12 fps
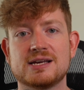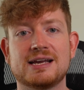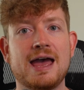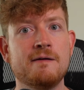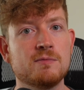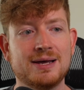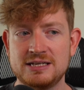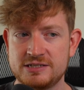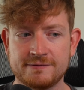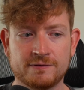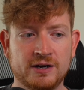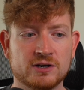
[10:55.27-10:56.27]
Like everybody's
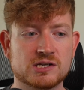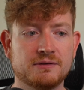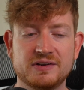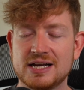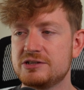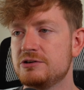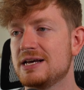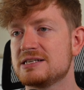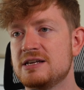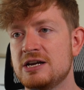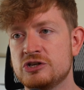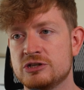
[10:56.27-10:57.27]
different here. Some of you guys do
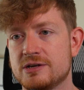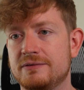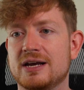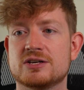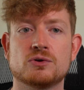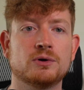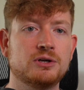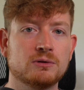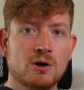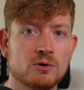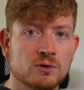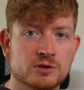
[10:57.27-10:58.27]
destination. Some of you guys only do local.